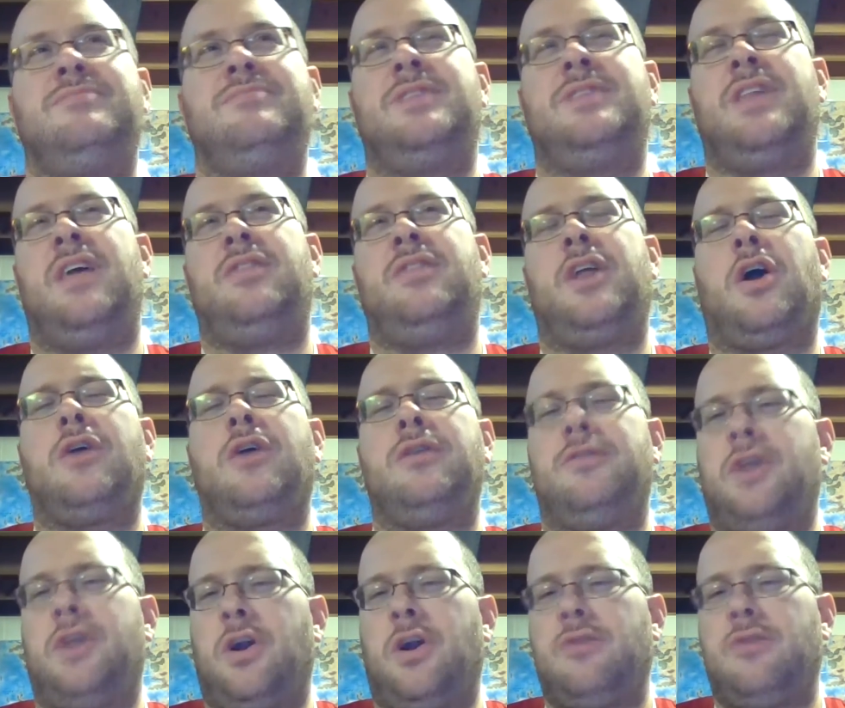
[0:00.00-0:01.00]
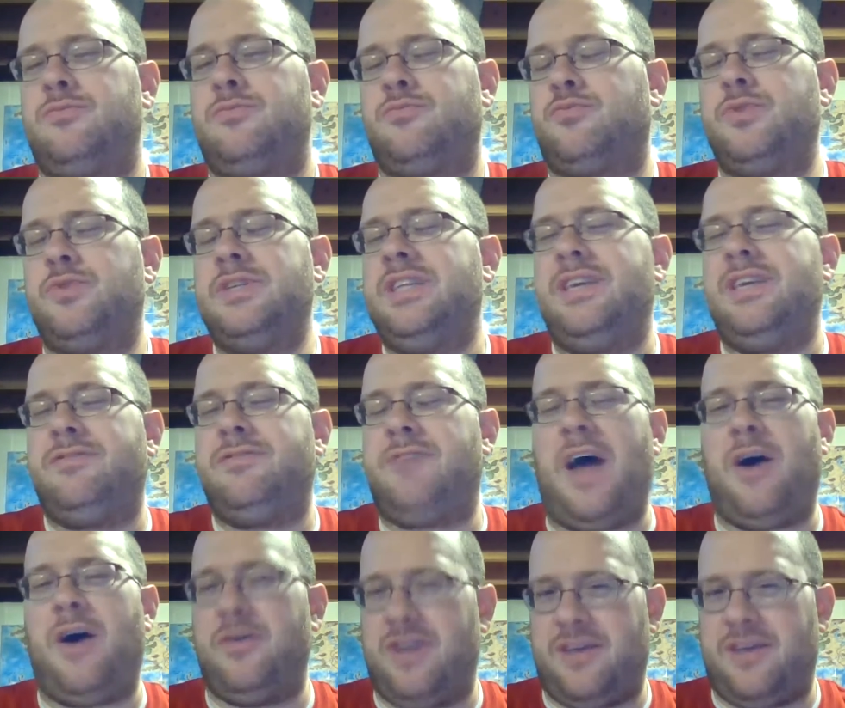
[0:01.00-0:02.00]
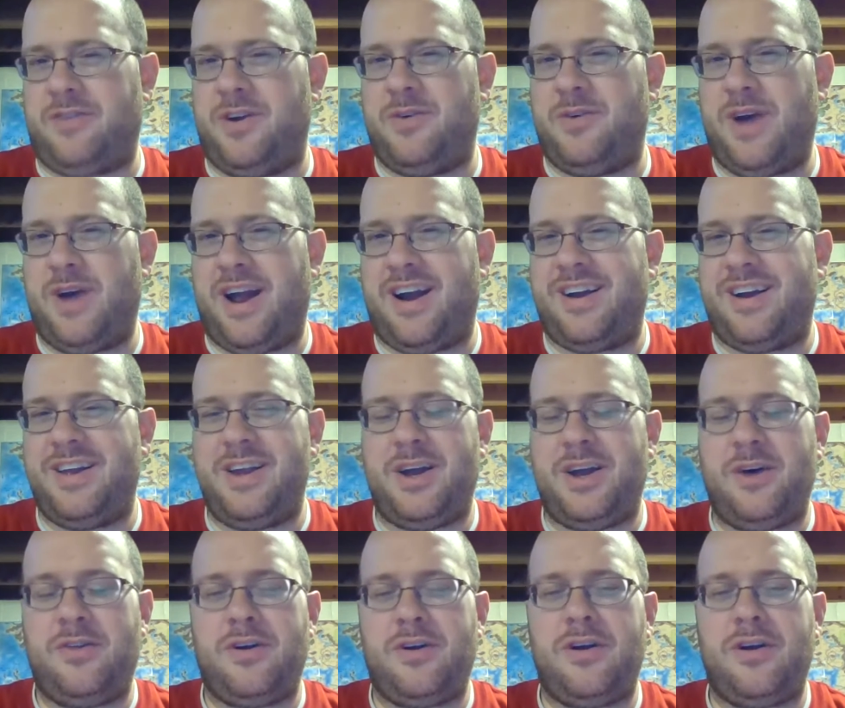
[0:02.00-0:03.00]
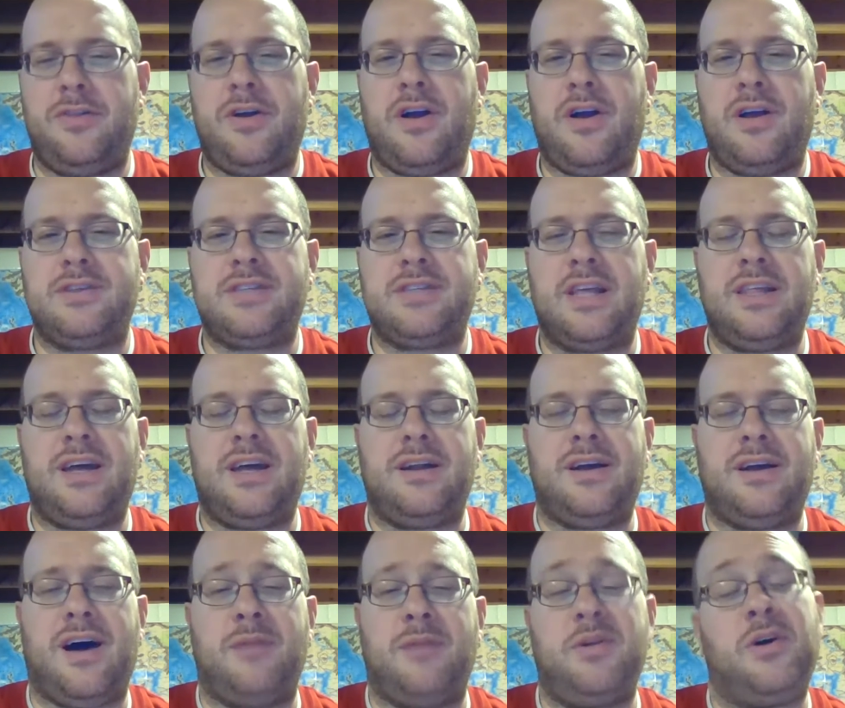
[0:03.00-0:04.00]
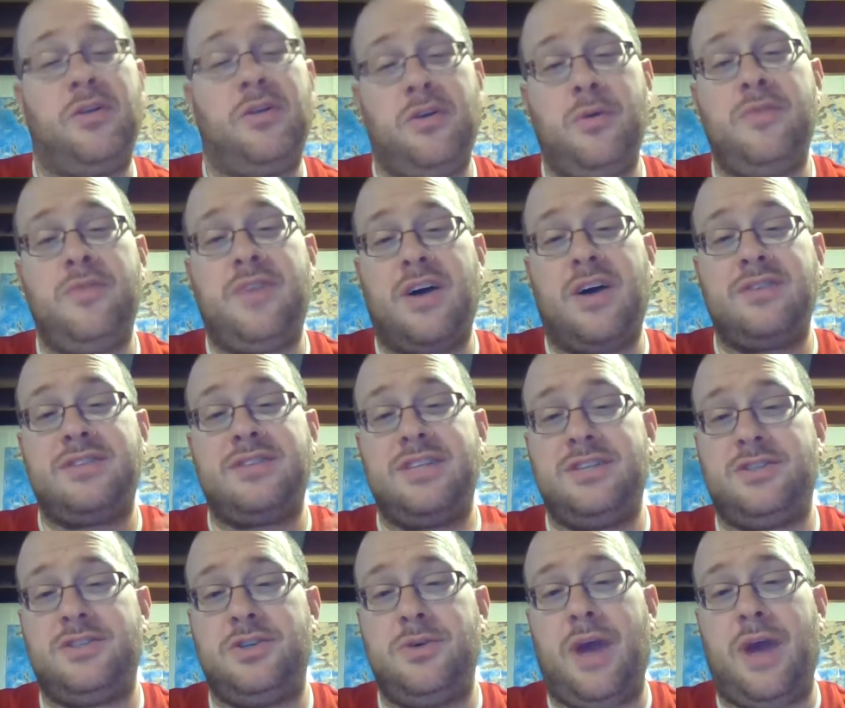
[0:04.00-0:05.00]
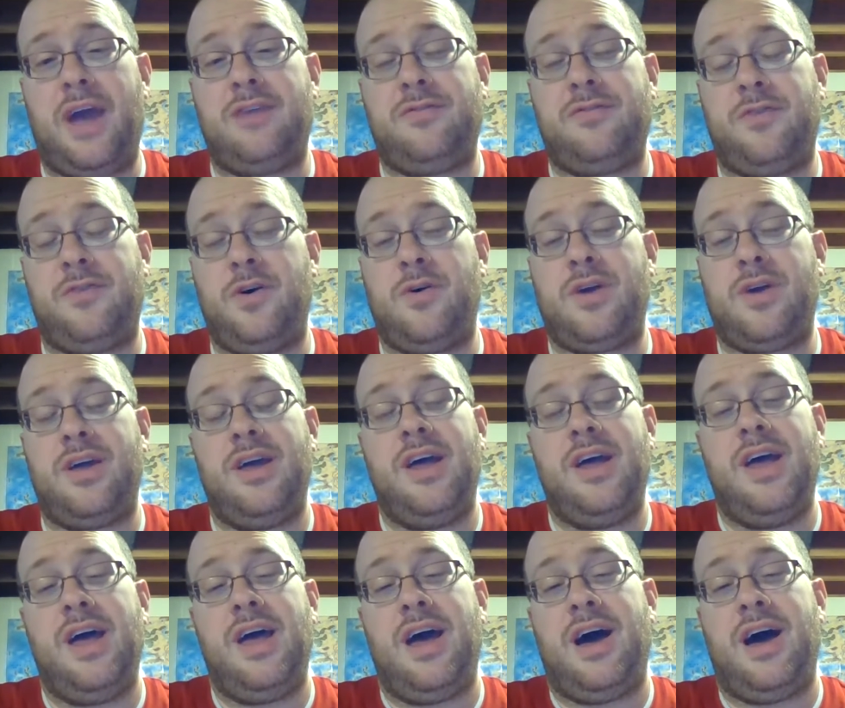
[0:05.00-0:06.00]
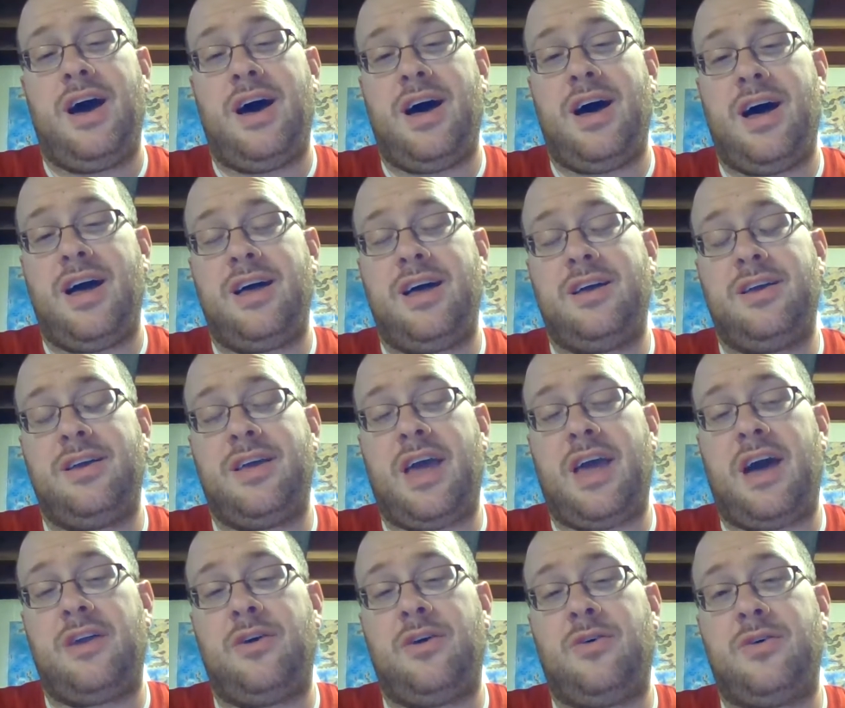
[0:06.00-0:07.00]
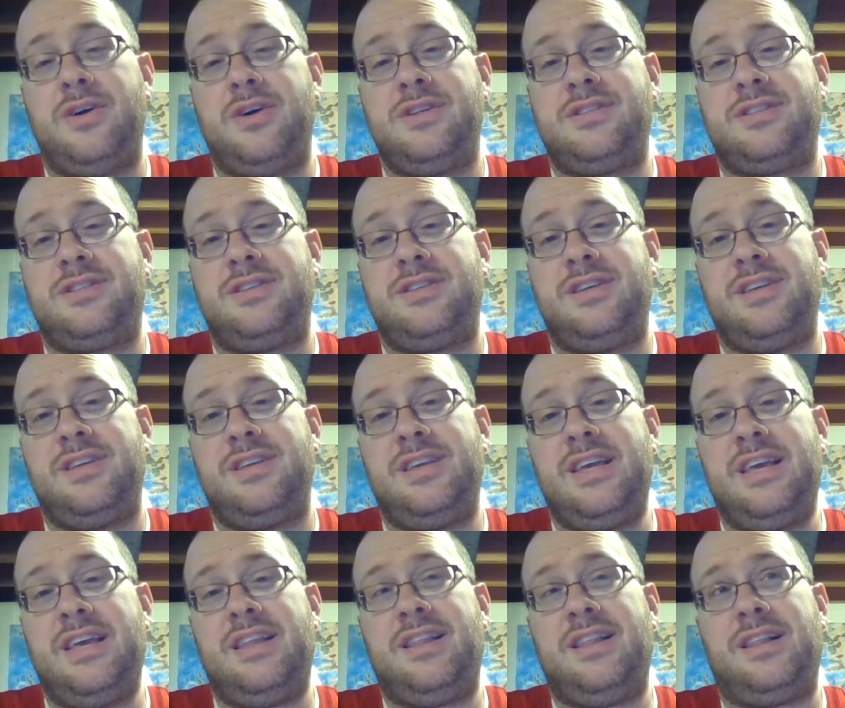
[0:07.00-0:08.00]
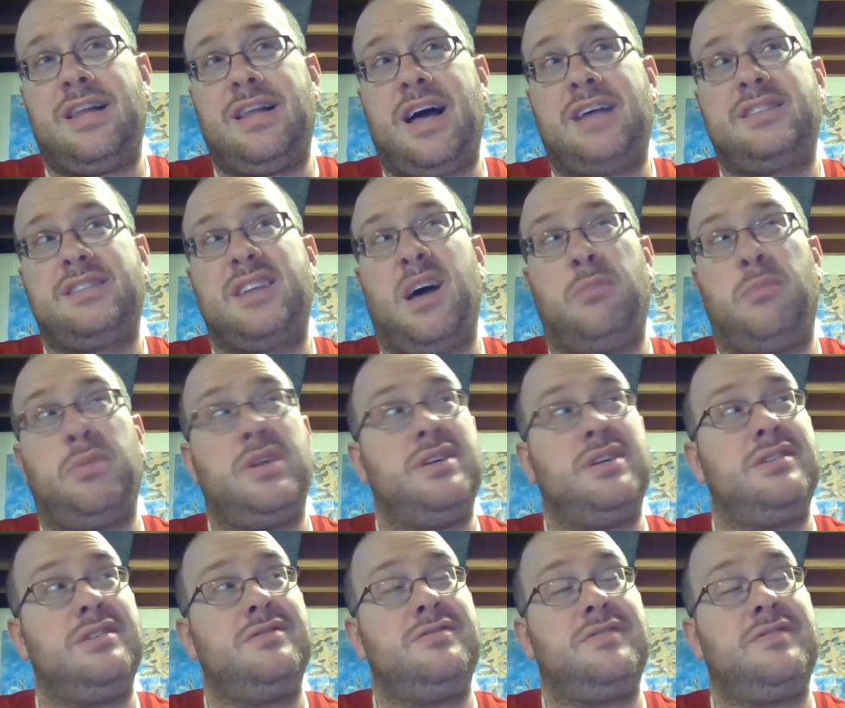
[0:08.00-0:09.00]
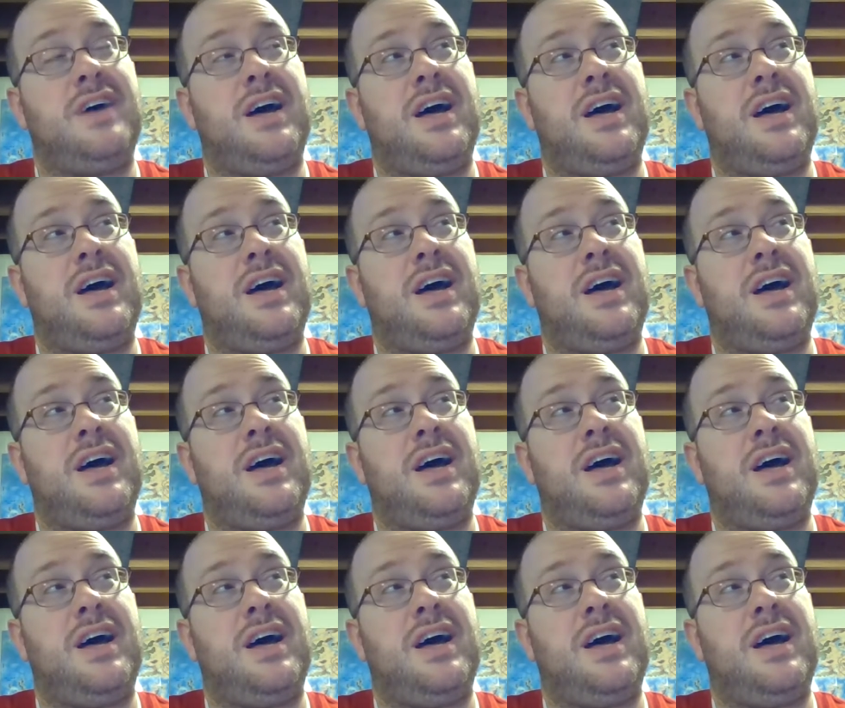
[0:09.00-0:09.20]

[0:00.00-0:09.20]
that aren't really found everywhere. They're slightly uncommon. Although we've now seen 2 antfolk categories in the last couple of